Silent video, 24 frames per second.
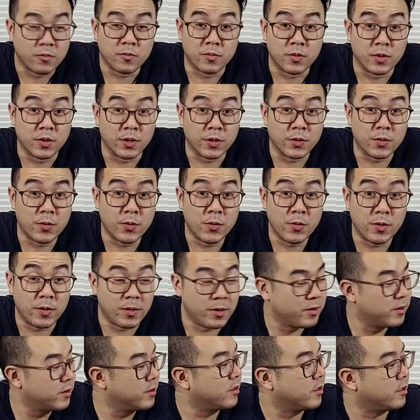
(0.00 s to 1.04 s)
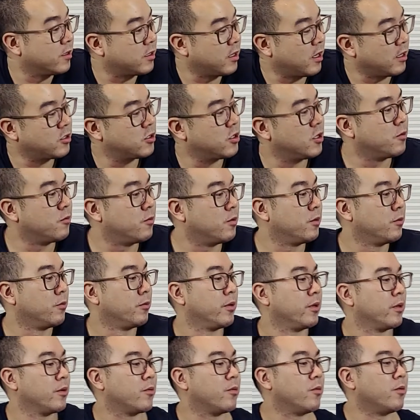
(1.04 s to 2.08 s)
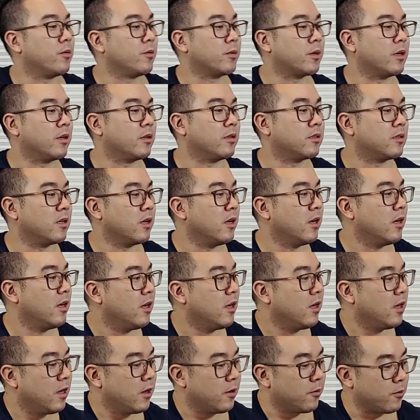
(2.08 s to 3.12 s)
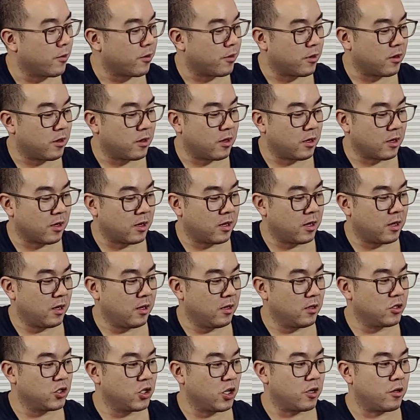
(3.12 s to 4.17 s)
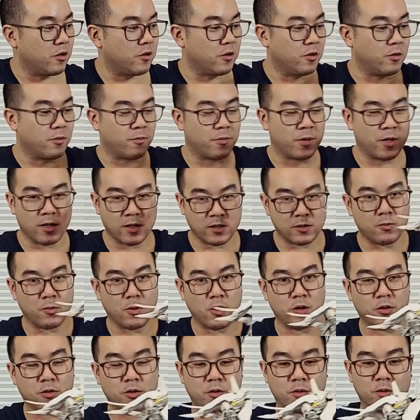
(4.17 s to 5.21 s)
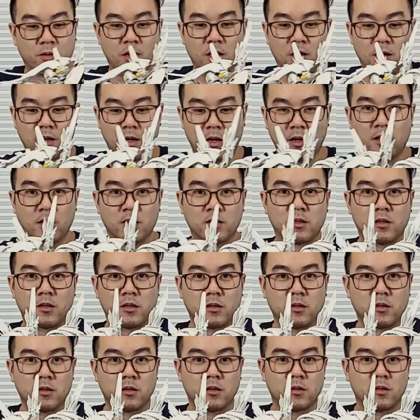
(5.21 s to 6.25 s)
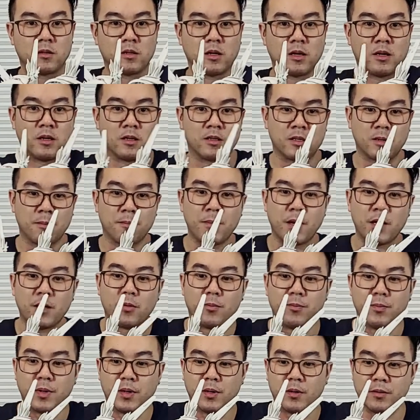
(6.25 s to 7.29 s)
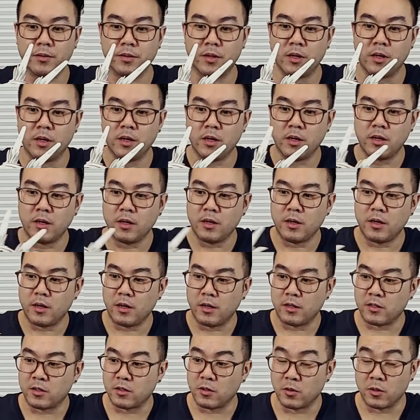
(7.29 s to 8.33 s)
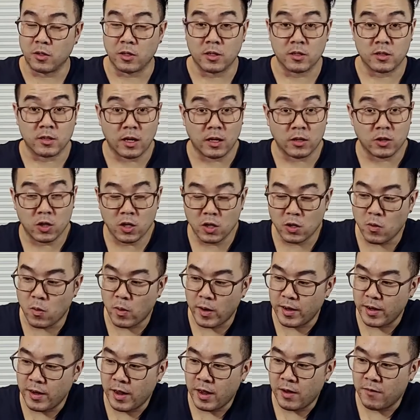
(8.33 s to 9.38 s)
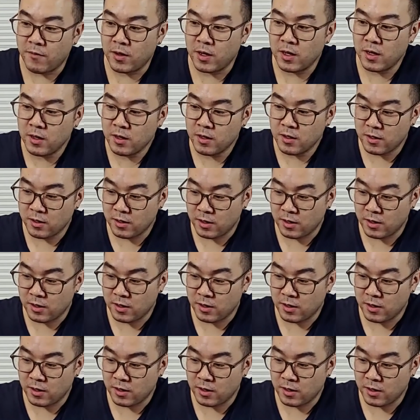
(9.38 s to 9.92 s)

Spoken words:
Pretty cool. It's actually really cool because with the kit in general, because we all know, like I said, it's a metal build. So he's actually quite heavy.